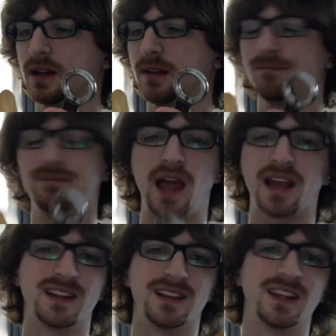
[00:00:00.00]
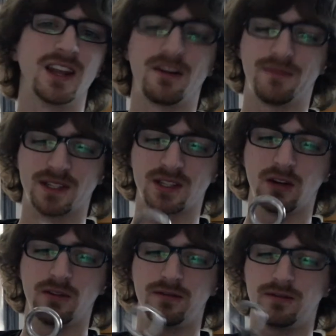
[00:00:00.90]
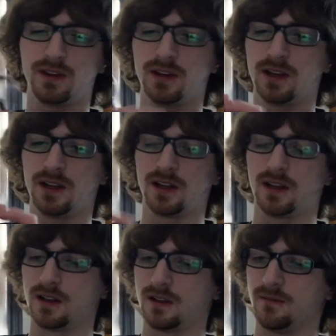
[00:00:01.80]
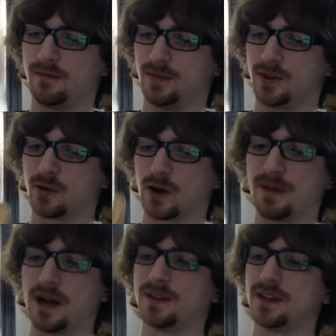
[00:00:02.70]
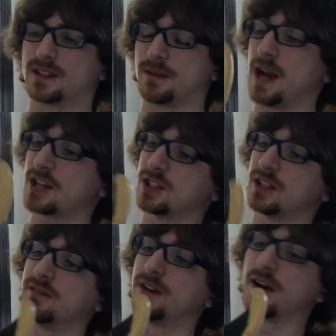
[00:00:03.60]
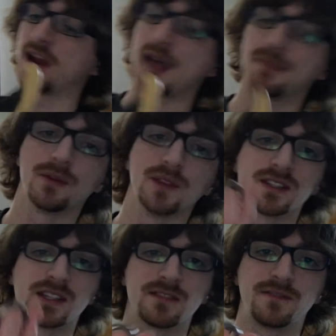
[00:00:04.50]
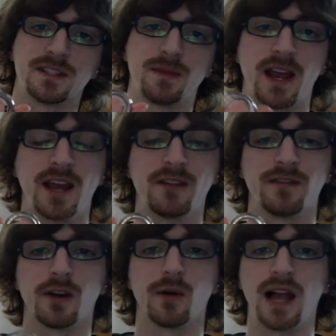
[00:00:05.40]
I can clean that off myself. The grip on this, I'm actually very happy with this. This fits my hand very well.